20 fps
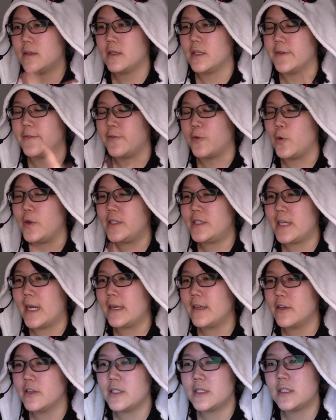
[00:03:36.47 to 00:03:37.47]
voice
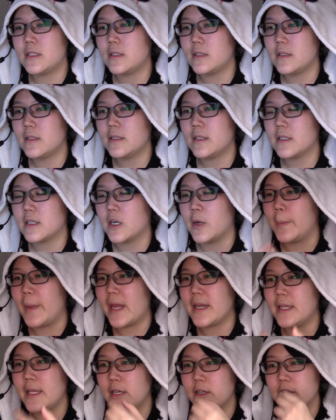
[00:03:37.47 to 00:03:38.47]
actors
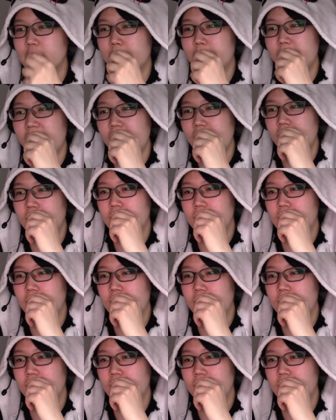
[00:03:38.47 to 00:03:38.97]
commenting or something?